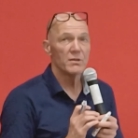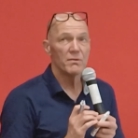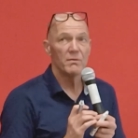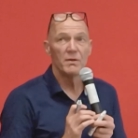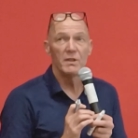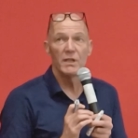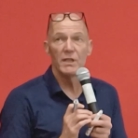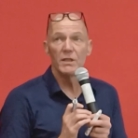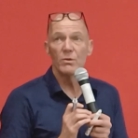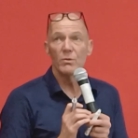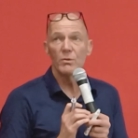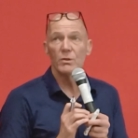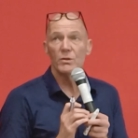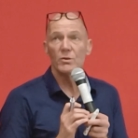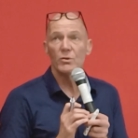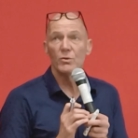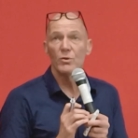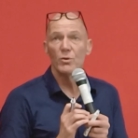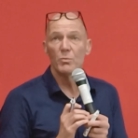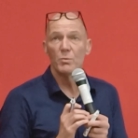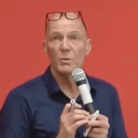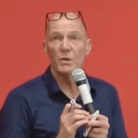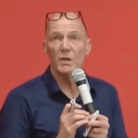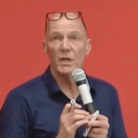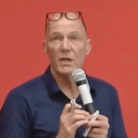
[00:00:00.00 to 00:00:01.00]
We need to
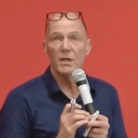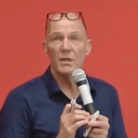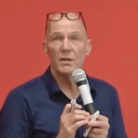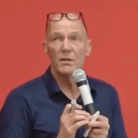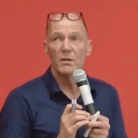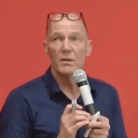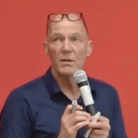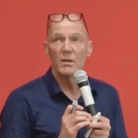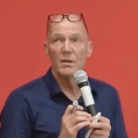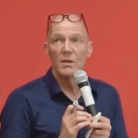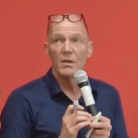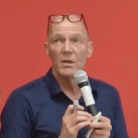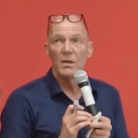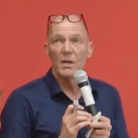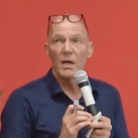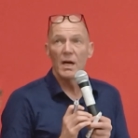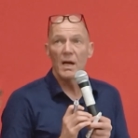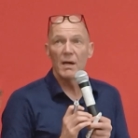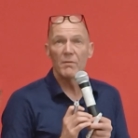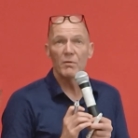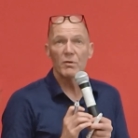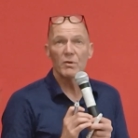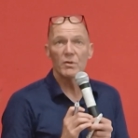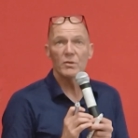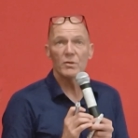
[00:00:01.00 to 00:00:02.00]
assume again. I
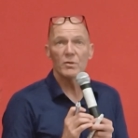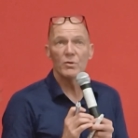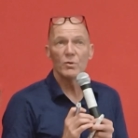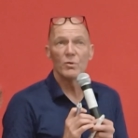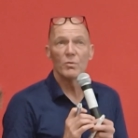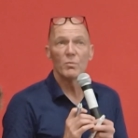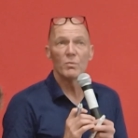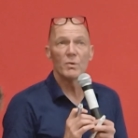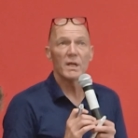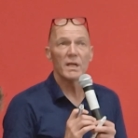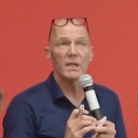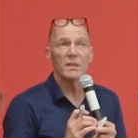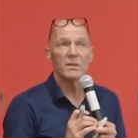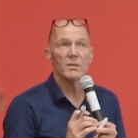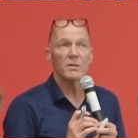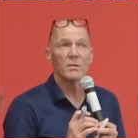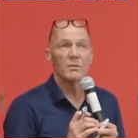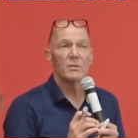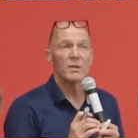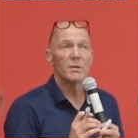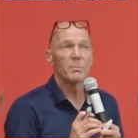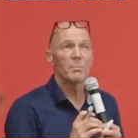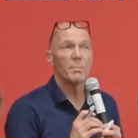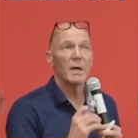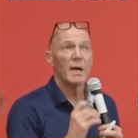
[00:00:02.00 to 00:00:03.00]
would assume there's a
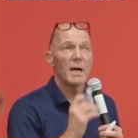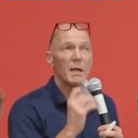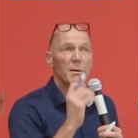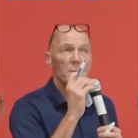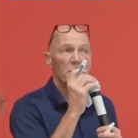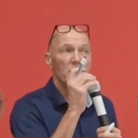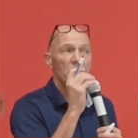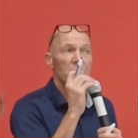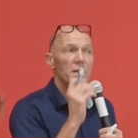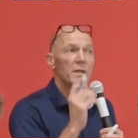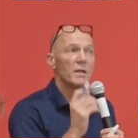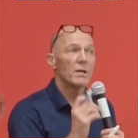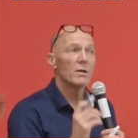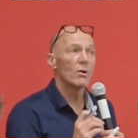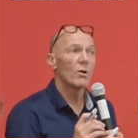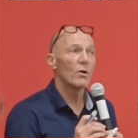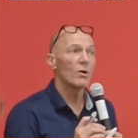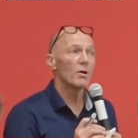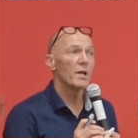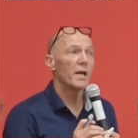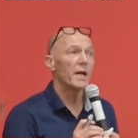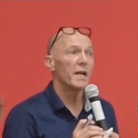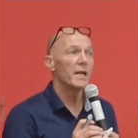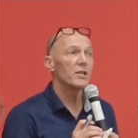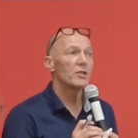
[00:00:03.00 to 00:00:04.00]
department here called
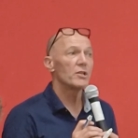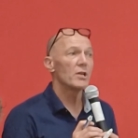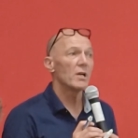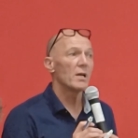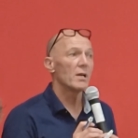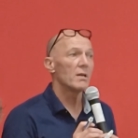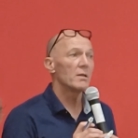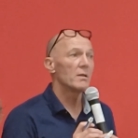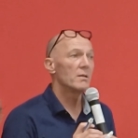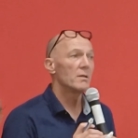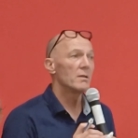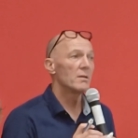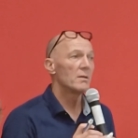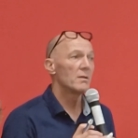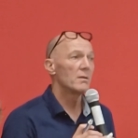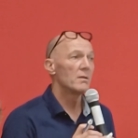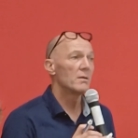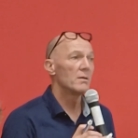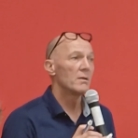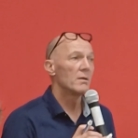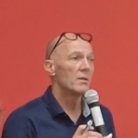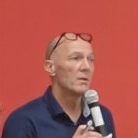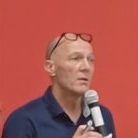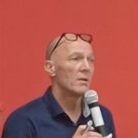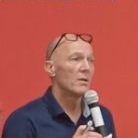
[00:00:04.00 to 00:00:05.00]
HR.
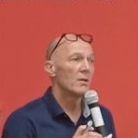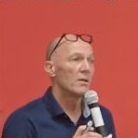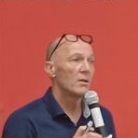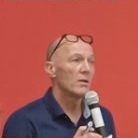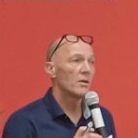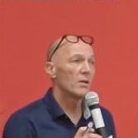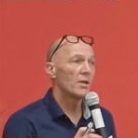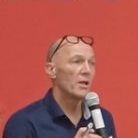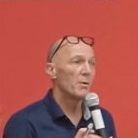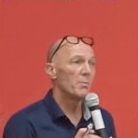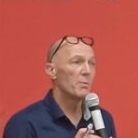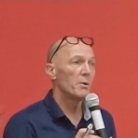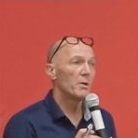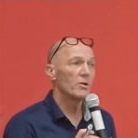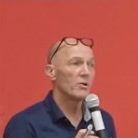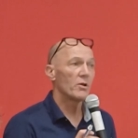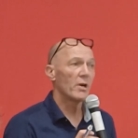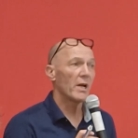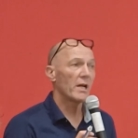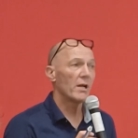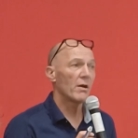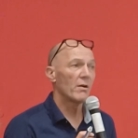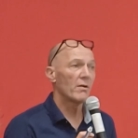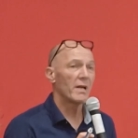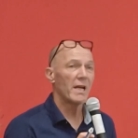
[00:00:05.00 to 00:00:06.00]
Keeping
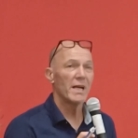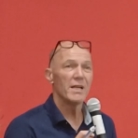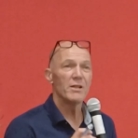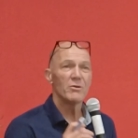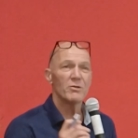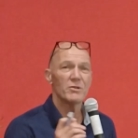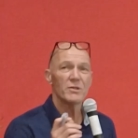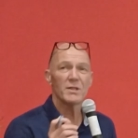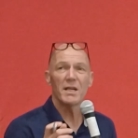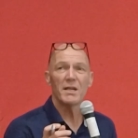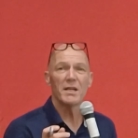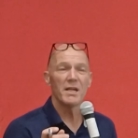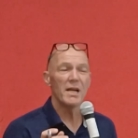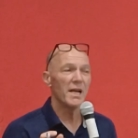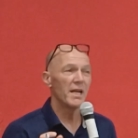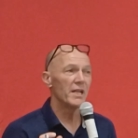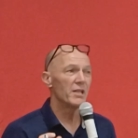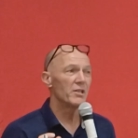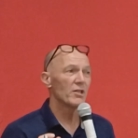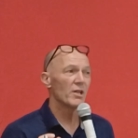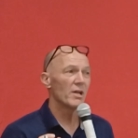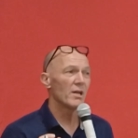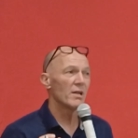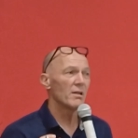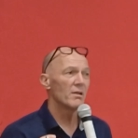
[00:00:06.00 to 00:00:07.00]
track of. Can you study
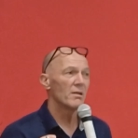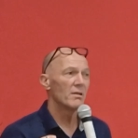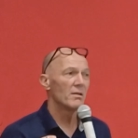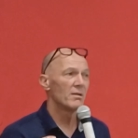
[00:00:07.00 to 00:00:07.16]
HR?